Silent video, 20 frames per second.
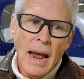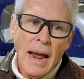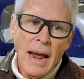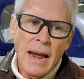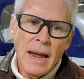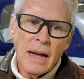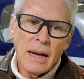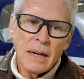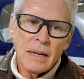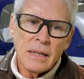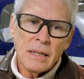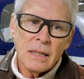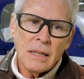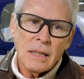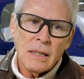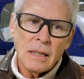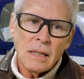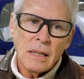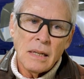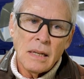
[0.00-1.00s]

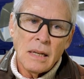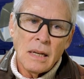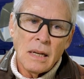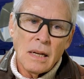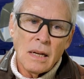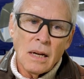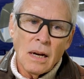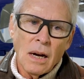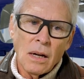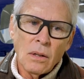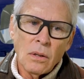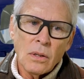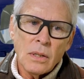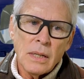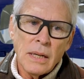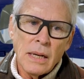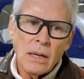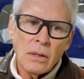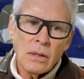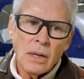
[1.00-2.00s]
And I
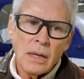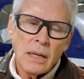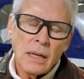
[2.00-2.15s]
looked down,